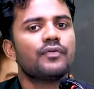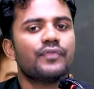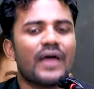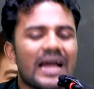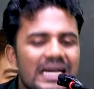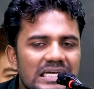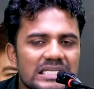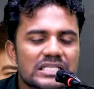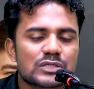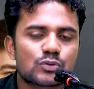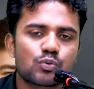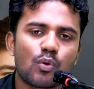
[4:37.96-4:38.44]

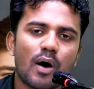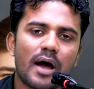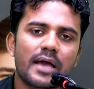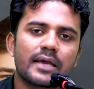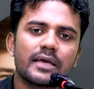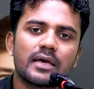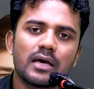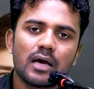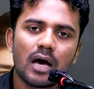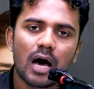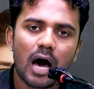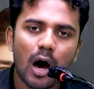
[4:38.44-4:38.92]
That is why
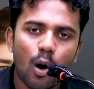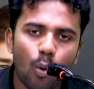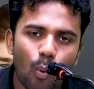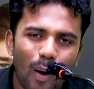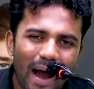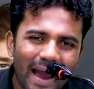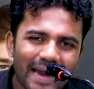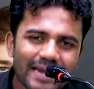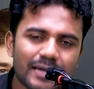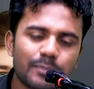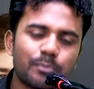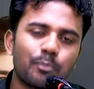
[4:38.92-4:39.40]

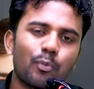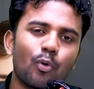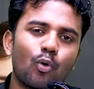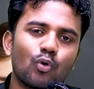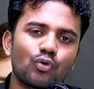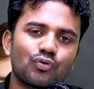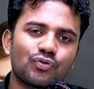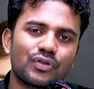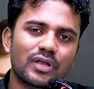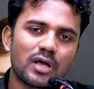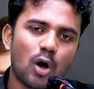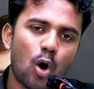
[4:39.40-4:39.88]
avoid
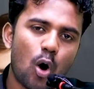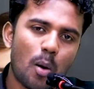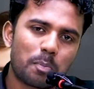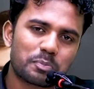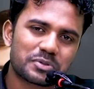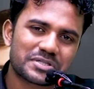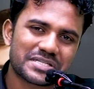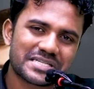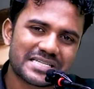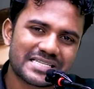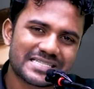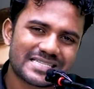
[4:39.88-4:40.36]
both the
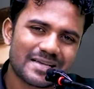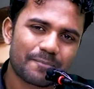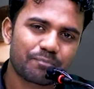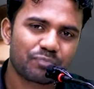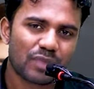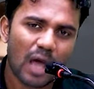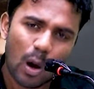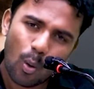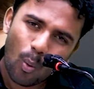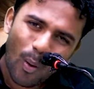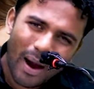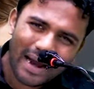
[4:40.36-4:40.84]
options.
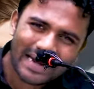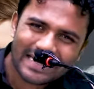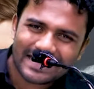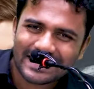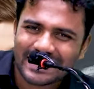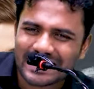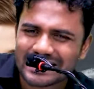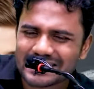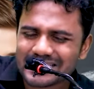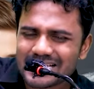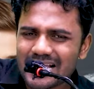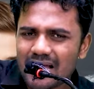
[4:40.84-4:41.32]

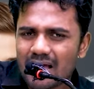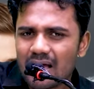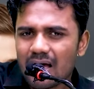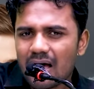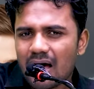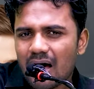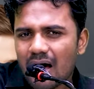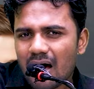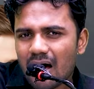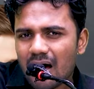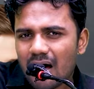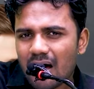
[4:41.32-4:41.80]
Avoid this
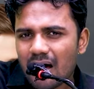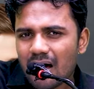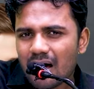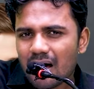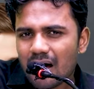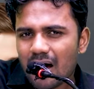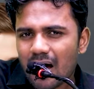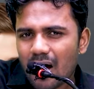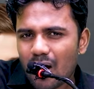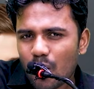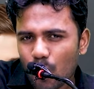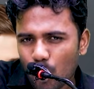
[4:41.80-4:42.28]

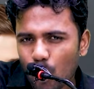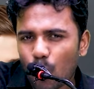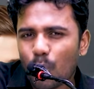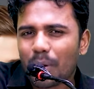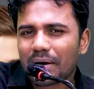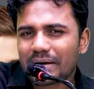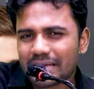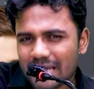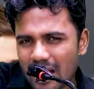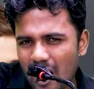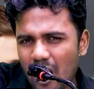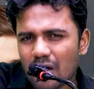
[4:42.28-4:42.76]

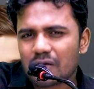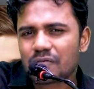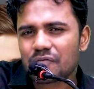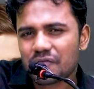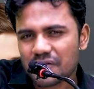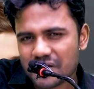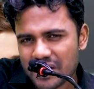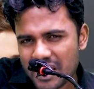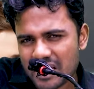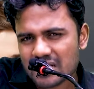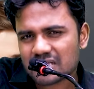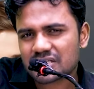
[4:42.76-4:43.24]

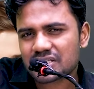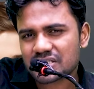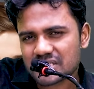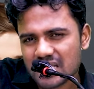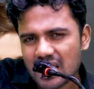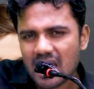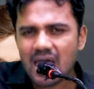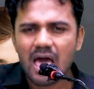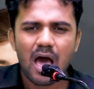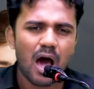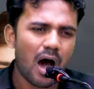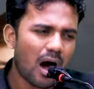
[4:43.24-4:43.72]
overconfidence.
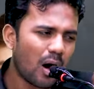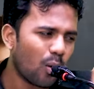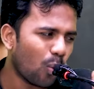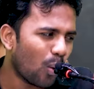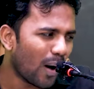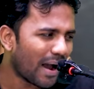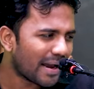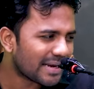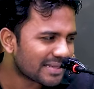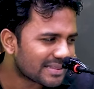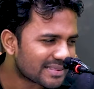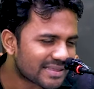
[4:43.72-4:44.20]

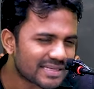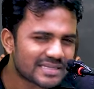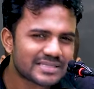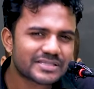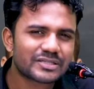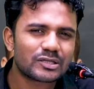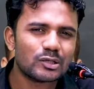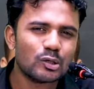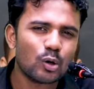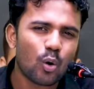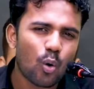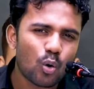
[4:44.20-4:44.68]
Avoid
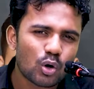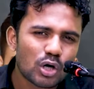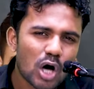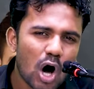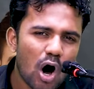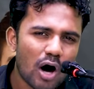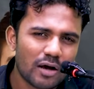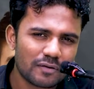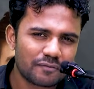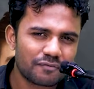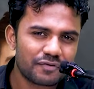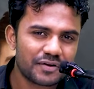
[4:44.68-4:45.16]
this low
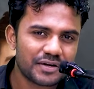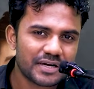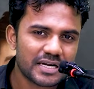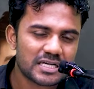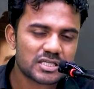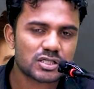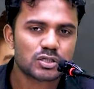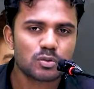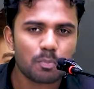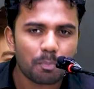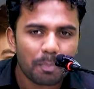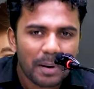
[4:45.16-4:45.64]

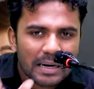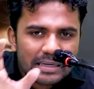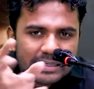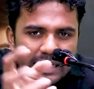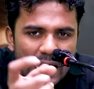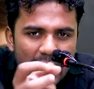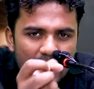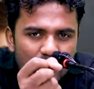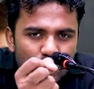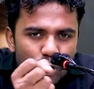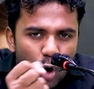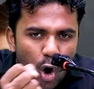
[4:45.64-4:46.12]
confidence. But
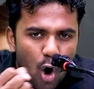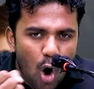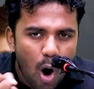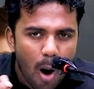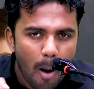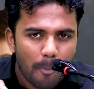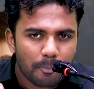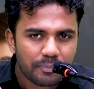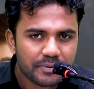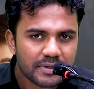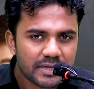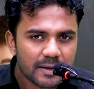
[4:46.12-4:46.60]

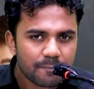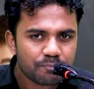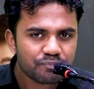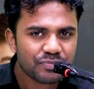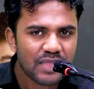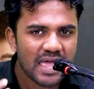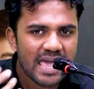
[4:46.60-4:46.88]
adopt,